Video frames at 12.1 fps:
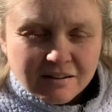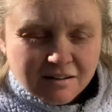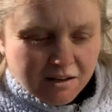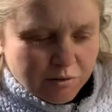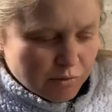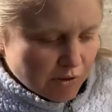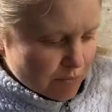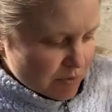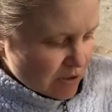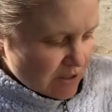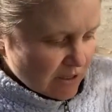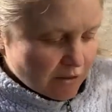I want to
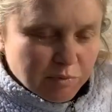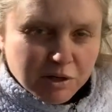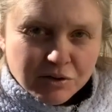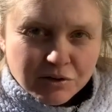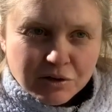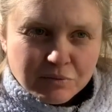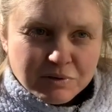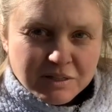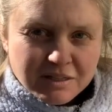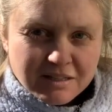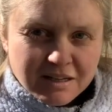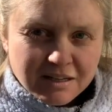protect my herbs
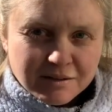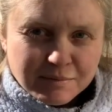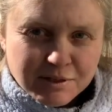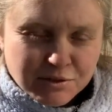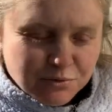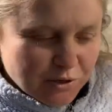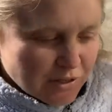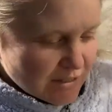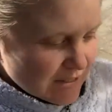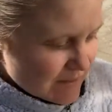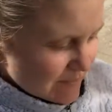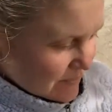and take them
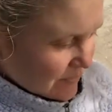indoors.